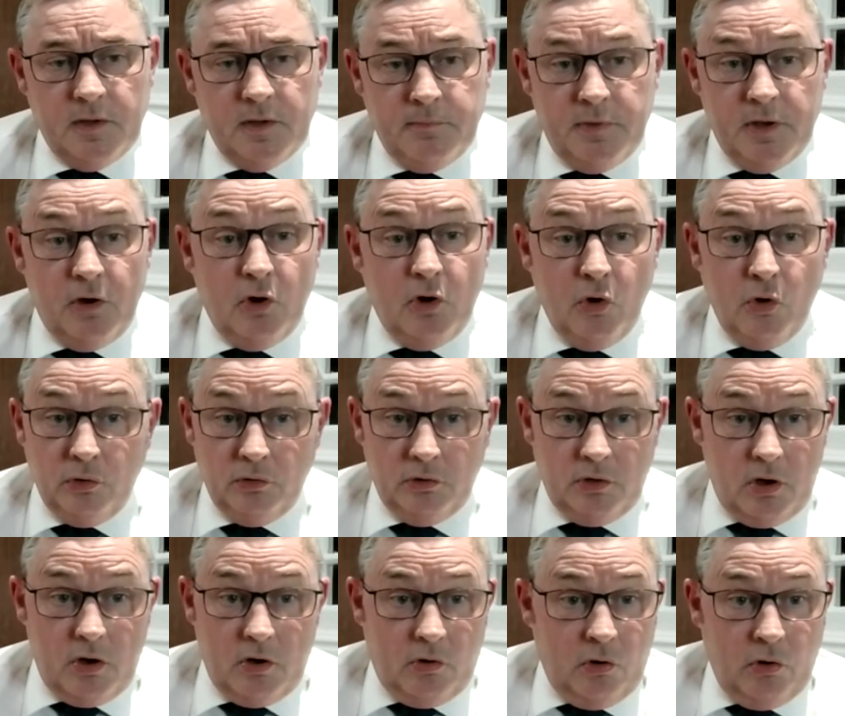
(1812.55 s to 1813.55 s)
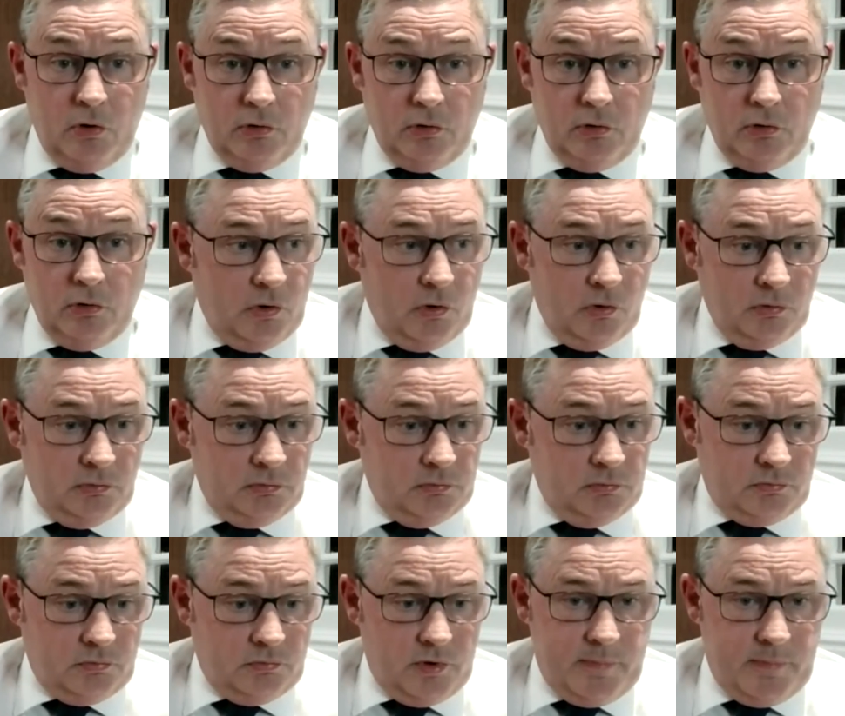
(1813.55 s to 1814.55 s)
But all
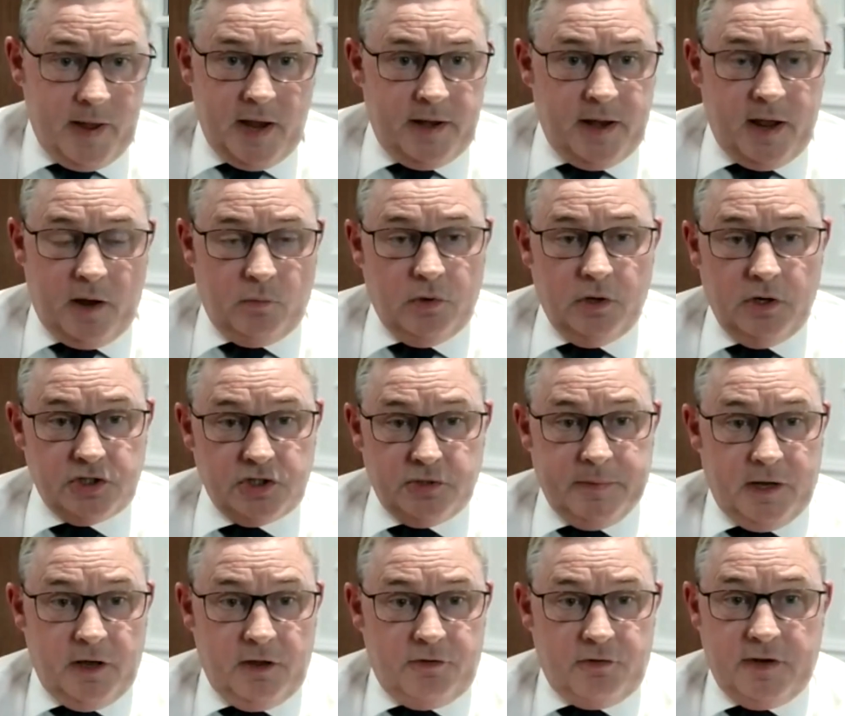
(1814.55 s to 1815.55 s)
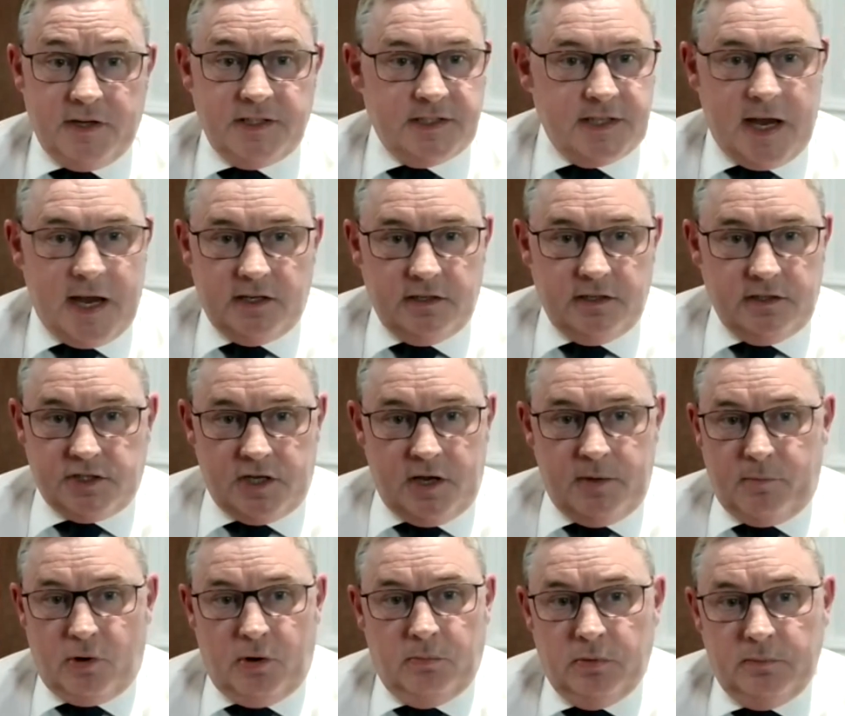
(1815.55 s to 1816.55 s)
repair networks will be going through exactly the same
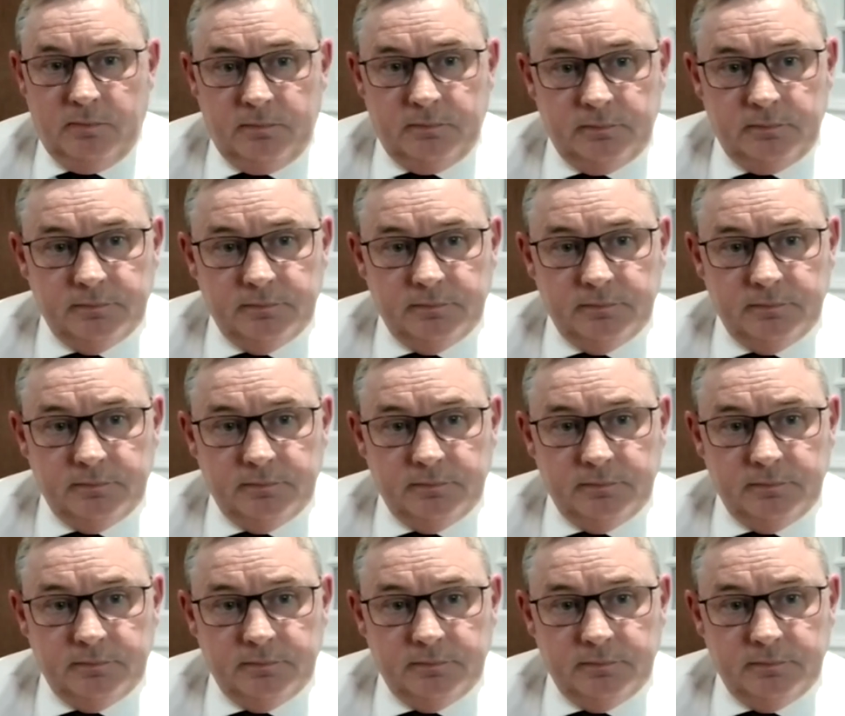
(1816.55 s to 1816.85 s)
problem.